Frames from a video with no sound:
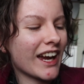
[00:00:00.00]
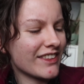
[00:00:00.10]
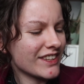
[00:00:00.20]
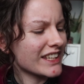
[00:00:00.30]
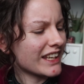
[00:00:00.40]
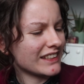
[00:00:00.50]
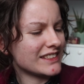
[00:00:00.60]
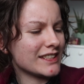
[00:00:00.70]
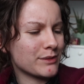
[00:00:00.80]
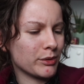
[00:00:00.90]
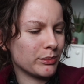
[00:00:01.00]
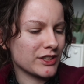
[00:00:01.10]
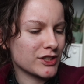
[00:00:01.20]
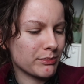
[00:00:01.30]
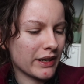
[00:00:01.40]
I think it is
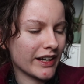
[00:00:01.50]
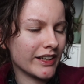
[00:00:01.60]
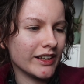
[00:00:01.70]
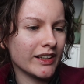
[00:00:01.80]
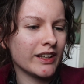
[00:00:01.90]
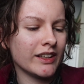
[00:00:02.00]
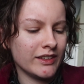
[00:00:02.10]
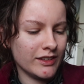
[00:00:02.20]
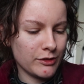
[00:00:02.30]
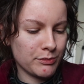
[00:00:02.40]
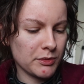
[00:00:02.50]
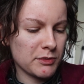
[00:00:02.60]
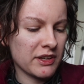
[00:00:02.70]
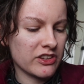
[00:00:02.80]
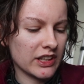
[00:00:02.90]
published by
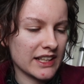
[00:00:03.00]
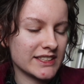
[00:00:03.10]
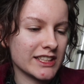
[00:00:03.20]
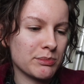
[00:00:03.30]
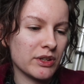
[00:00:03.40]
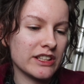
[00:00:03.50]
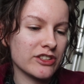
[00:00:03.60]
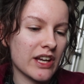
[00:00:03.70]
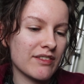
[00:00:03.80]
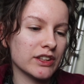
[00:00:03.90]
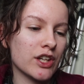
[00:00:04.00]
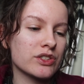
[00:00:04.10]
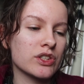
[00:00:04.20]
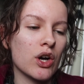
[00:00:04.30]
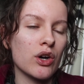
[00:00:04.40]
Scholastic, but it does have a
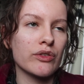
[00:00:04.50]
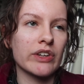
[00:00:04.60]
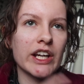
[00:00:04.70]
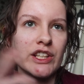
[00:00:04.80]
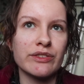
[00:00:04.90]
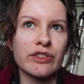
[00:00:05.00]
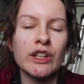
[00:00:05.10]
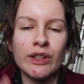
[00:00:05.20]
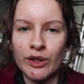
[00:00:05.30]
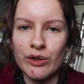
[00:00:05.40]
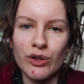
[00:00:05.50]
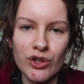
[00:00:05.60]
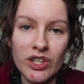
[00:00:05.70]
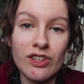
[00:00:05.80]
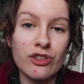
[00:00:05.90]
lot of kind of
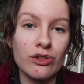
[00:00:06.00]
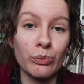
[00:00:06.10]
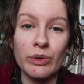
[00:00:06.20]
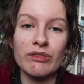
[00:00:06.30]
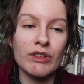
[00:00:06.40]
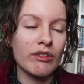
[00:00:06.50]
associations with Rick